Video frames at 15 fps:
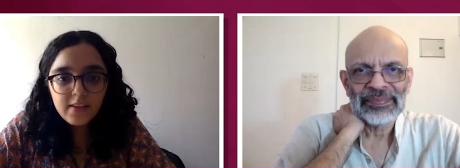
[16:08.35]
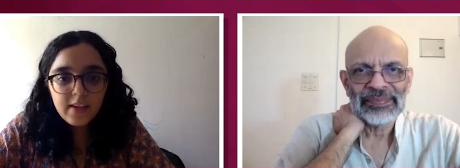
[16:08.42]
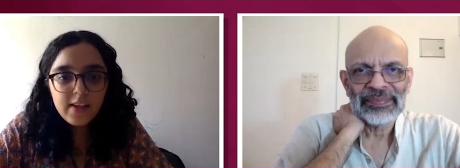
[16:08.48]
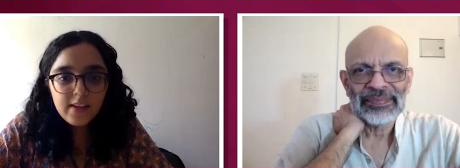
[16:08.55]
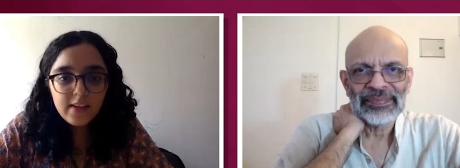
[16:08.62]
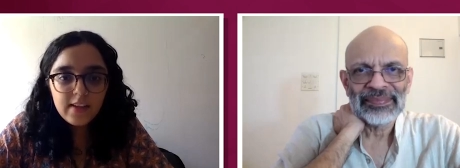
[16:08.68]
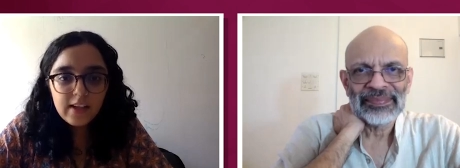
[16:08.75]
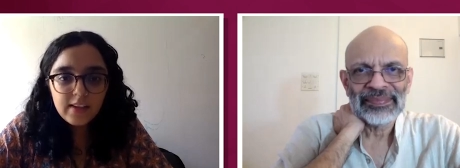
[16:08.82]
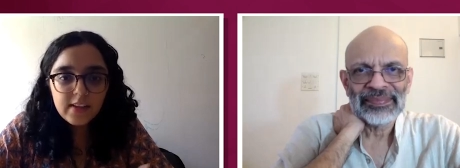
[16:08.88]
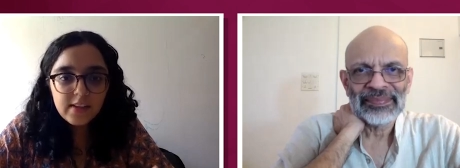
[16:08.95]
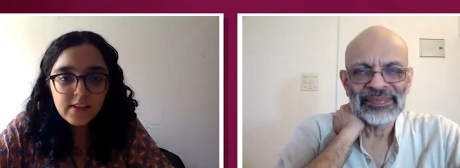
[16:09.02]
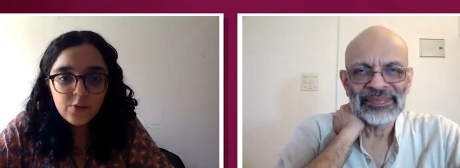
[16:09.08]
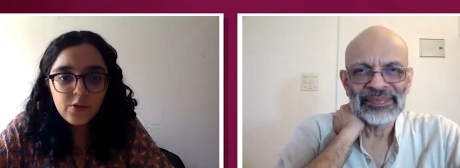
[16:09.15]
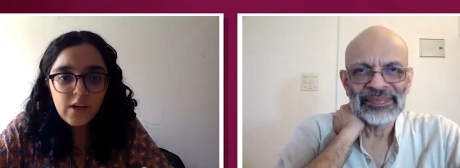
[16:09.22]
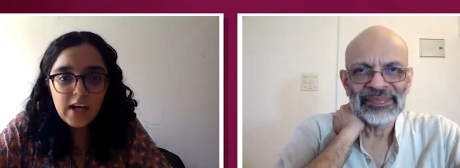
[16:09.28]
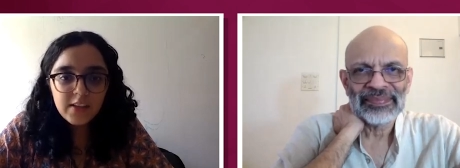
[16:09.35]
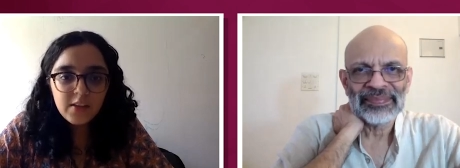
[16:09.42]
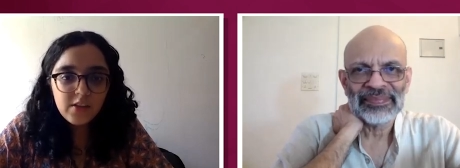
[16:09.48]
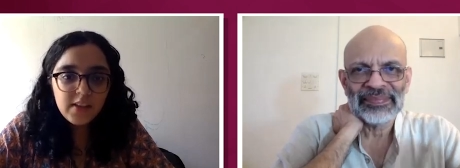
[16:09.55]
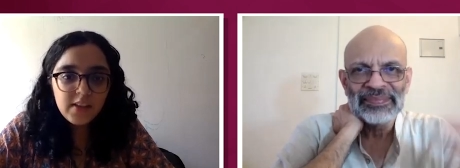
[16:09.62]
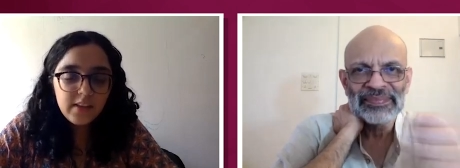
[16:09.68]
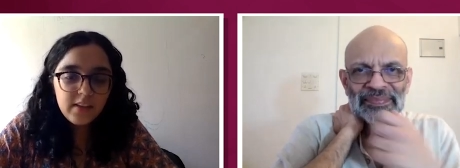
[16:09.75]
Speaker 1: think that this could
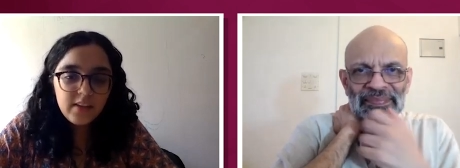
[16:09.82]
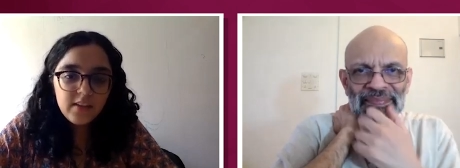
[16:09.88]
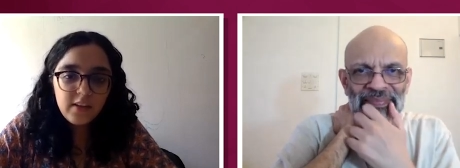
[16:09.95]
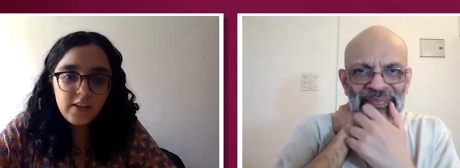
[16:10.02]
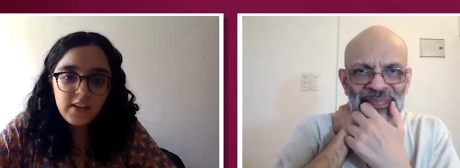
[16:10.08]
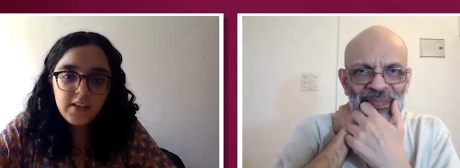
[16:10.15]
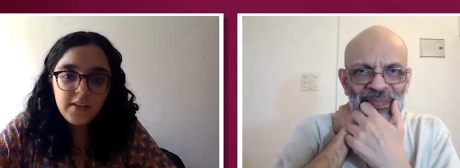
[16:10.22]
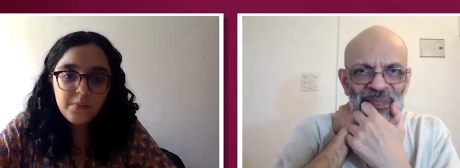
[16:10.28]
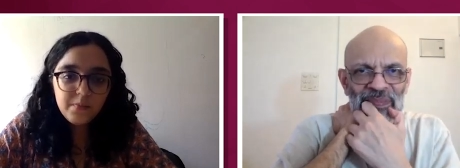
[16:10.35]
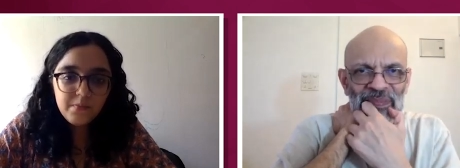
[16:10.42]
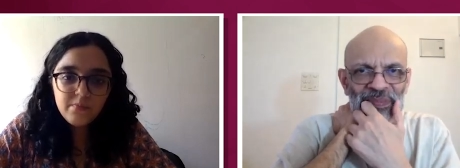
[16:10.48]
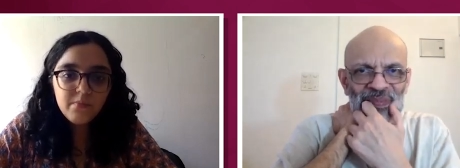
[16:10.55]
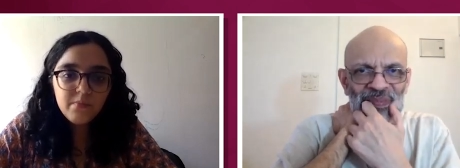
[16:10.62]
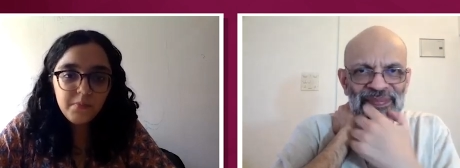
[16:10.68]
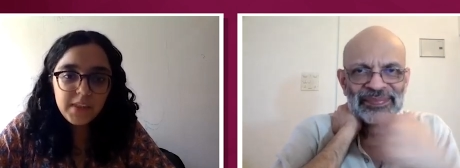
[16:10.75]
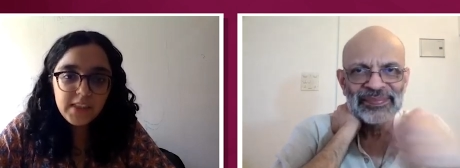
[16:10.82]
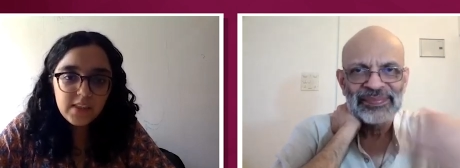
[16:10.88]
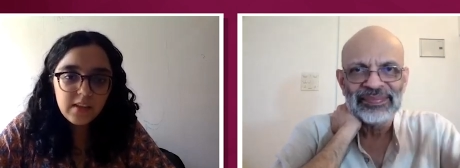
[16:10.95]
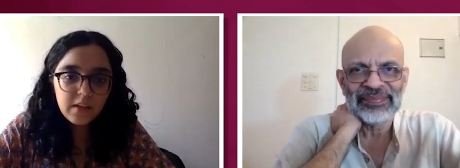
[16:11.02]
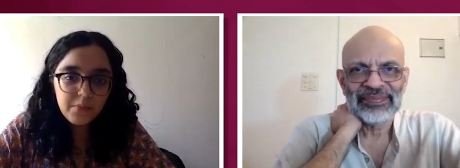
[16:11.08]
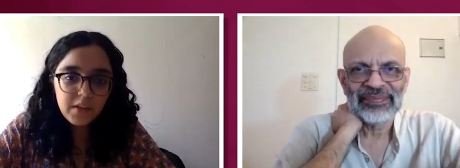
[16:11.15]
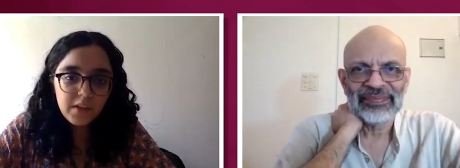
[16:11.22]
actually really mean
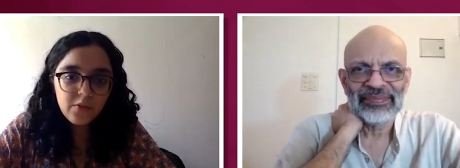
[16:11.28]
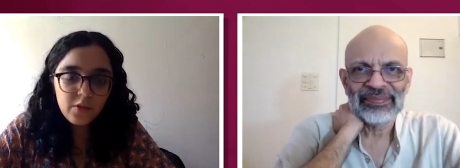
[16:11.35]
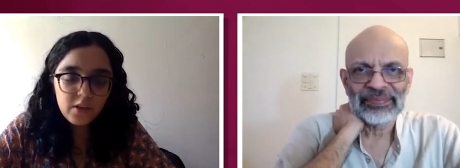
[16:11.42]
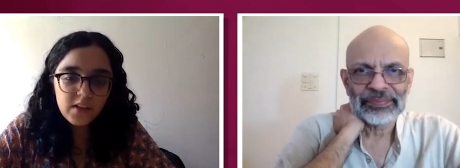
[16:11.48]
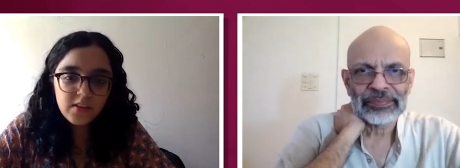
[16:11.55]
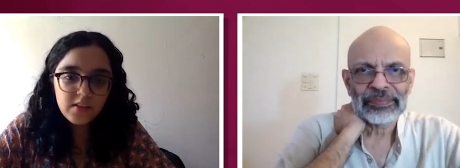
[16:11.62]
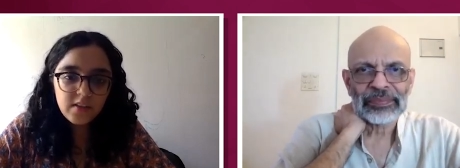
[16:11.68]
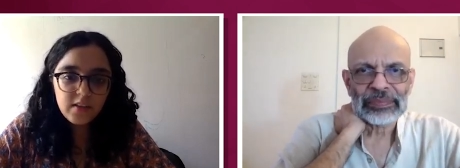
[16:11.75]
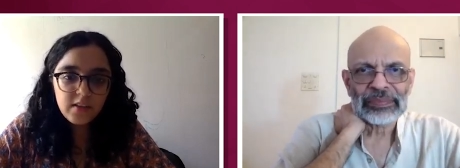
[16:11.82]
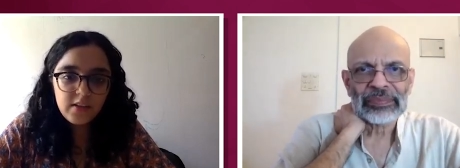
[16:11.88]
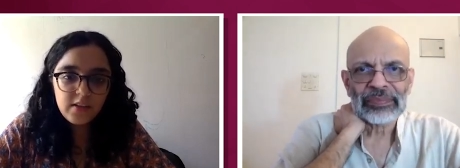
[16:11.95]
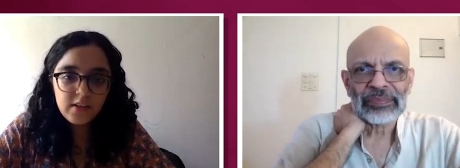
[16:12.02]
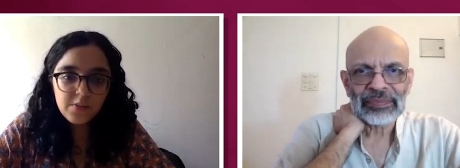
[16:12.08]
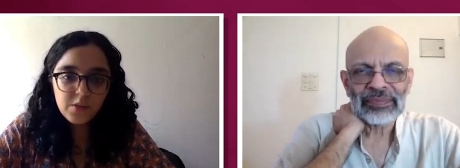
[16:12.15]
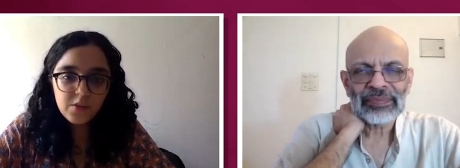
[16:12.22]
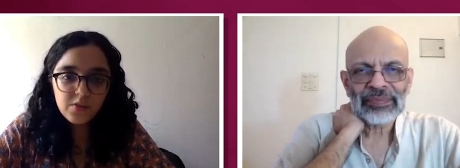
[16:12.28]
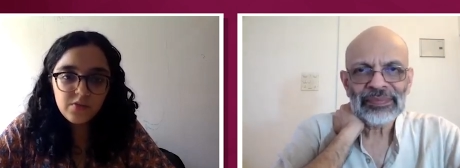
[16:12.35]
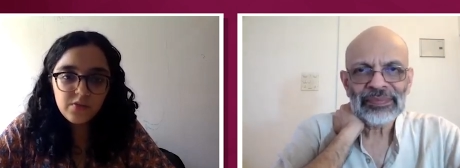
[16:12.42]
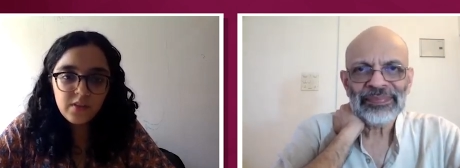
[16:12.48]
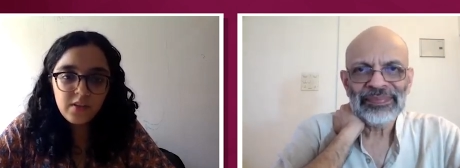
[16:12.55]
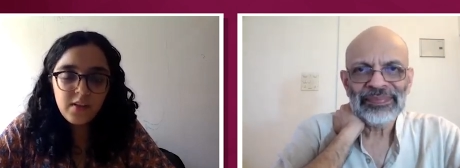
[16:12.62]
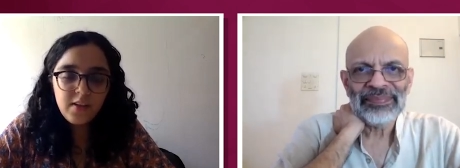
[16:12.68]
something for us in terms
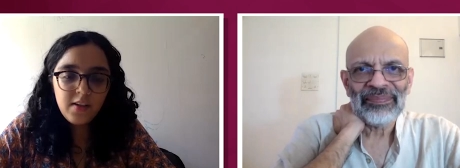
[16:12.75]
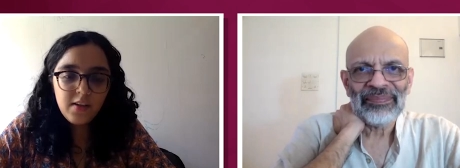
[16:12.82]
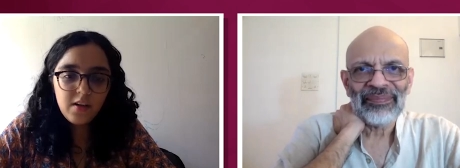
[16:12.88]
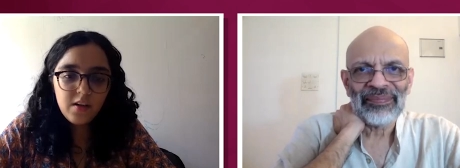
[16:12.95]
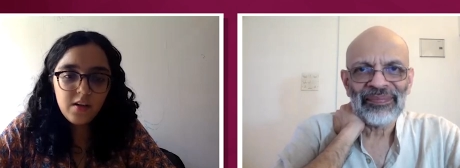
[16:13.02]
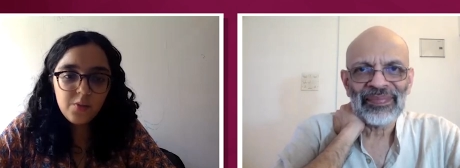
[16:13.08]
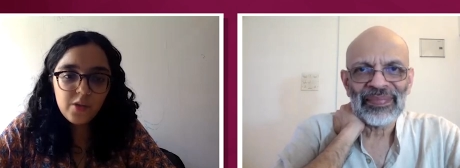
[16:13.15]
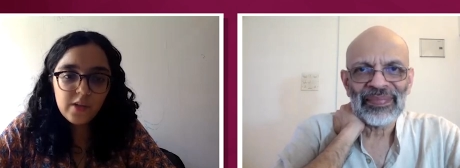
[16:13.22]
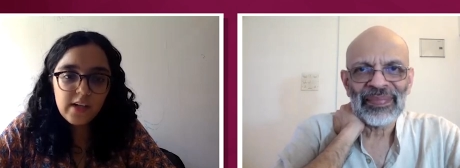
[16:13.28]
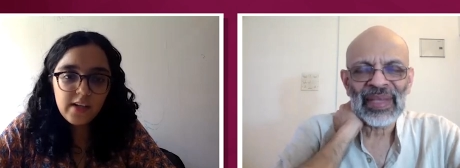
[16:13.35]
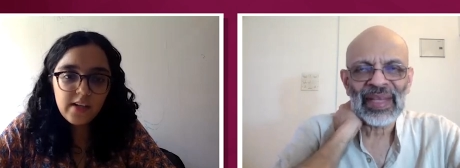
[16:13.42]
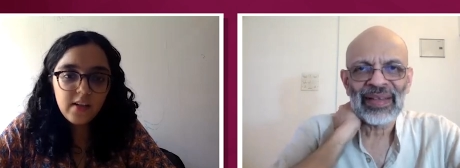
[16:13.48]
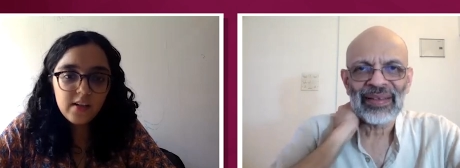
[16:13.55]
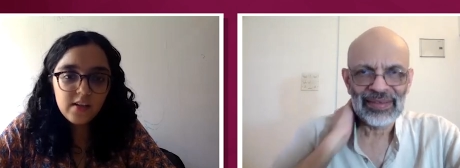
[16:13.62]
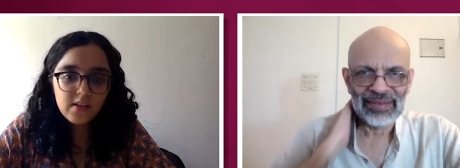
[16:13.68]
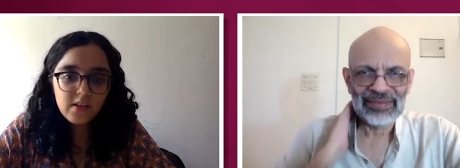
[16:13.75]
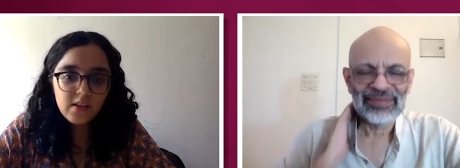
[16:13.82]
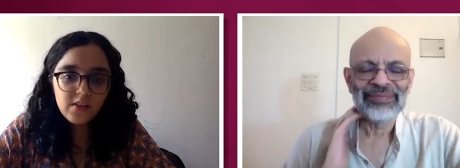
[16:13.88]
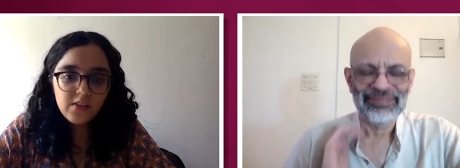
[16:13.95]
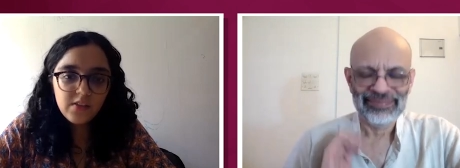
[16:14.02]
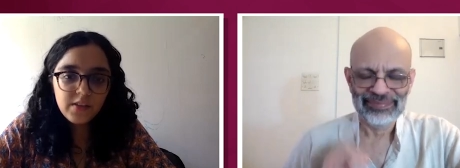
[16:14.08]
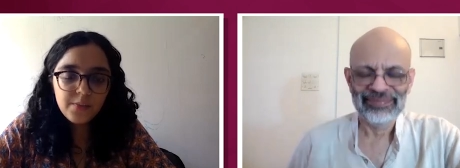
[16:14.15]
of uh, protecting
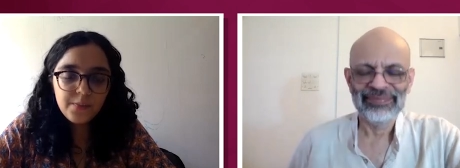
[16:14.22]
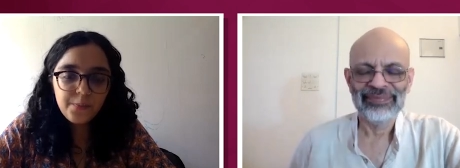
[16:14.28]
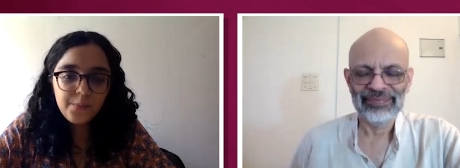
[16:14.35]
ourselves